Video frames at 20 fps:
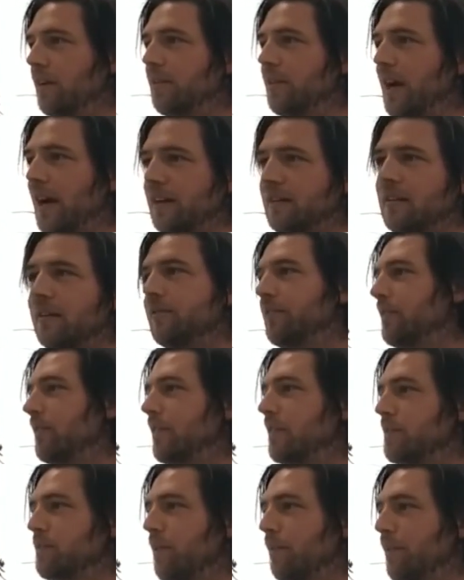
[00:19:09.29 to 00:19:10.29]
The
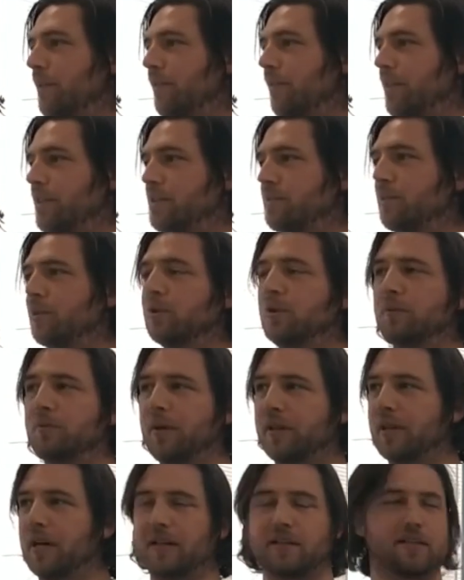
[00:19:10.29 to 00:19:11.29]
activity is probably very small,
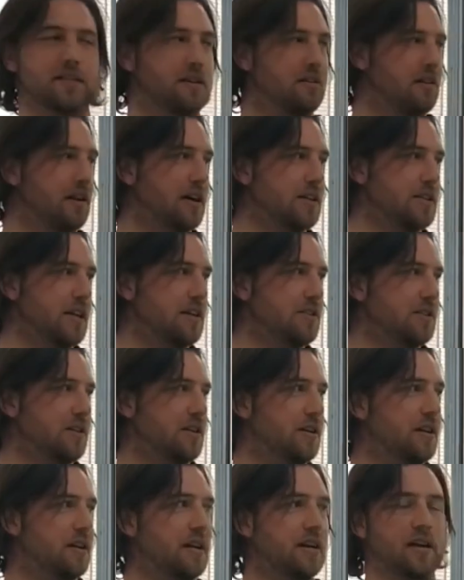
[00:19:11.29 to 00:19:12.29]
but that
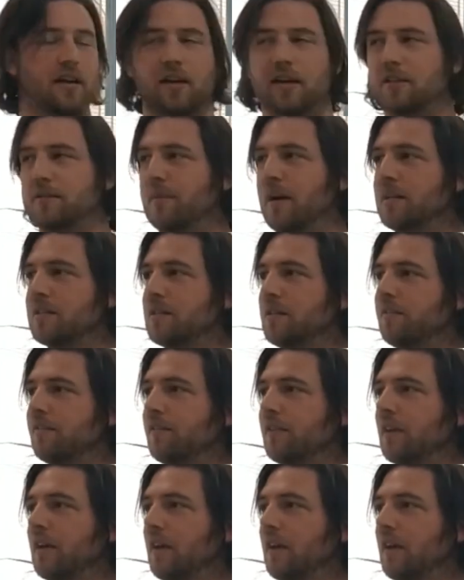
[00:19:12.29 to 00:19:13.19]
serialization is massive.